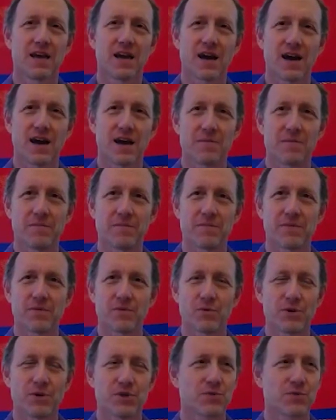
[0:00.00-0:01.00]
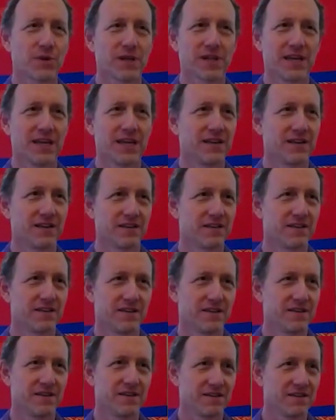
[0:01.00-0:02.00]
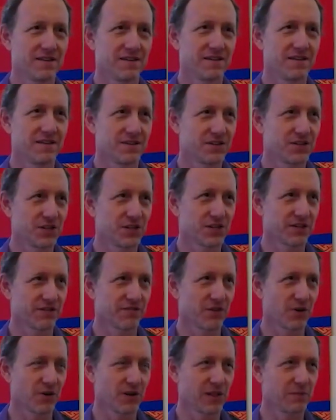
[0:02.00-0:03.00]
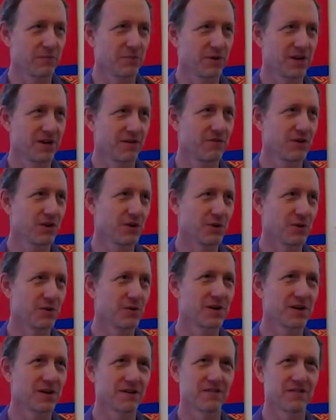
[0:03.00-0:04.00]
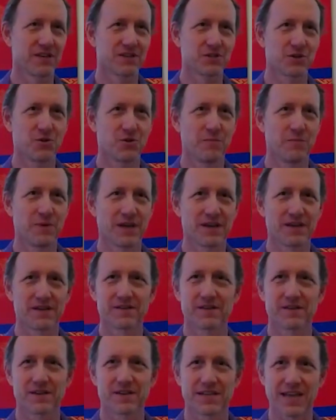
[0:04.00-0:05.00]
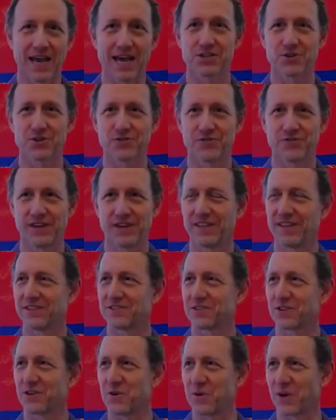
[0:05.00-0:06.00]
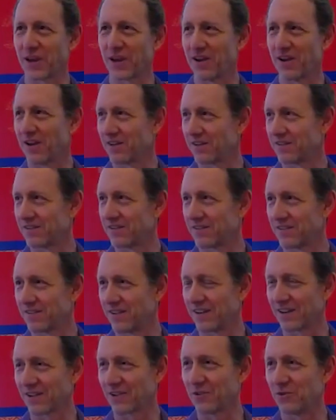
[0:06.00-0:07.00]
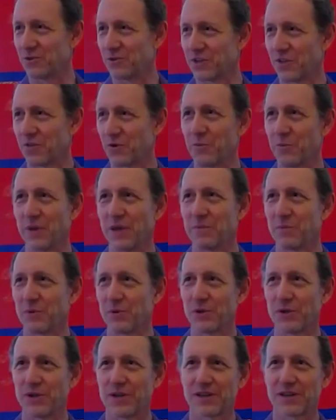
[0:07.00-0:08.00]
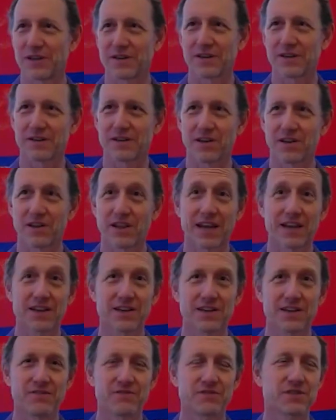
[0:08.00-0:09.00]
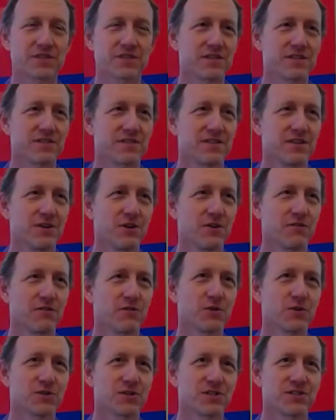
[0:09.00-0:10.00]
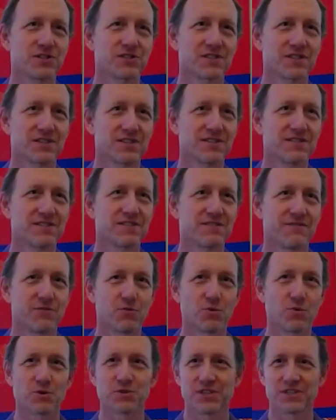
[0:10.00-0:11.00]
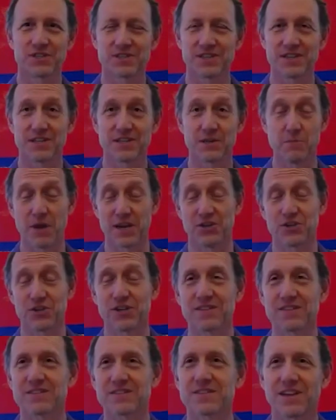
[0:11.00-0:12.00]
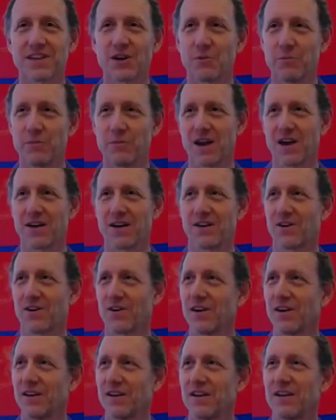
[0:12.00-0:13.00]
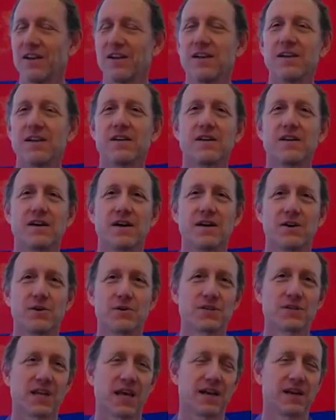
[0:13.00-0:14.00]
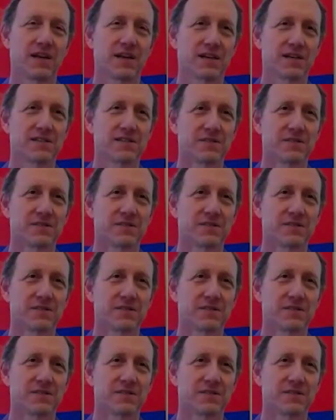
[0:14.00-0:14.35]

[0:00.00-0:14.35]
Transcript: um, which really is just a very limited view of this whole big catastrophe that's going on. It includes other people and, and collectives and universes and forces and dimensions, you know, beyond our understanding.